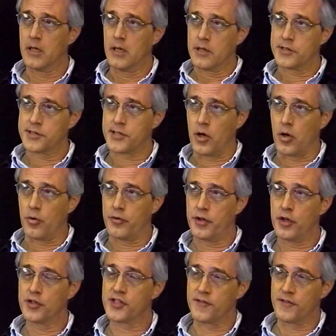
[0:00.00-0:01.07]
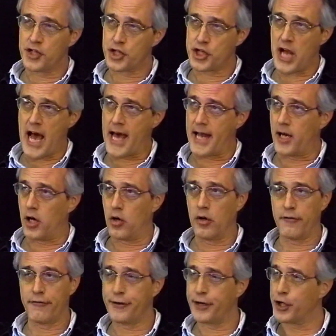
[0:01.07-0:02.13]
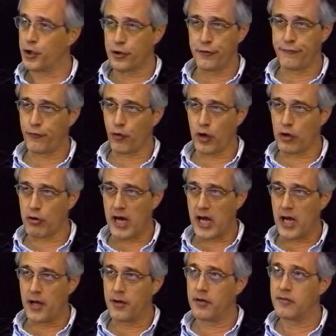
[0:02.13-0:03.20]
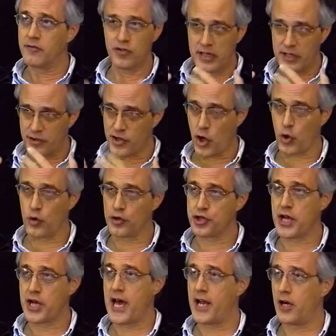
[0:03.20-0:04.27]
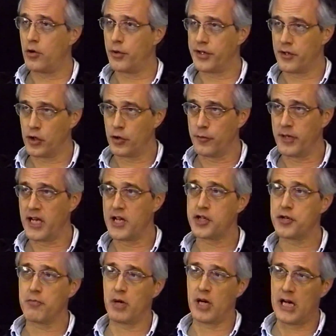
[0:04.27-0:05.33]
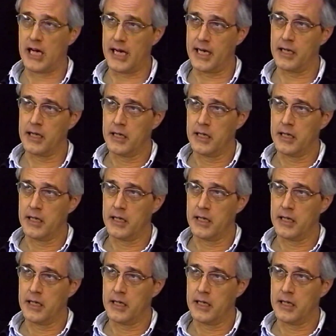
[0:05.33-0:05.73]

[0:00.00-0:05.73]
So the use of the shadow, a figure in the foreground in total shadow with illumination behind,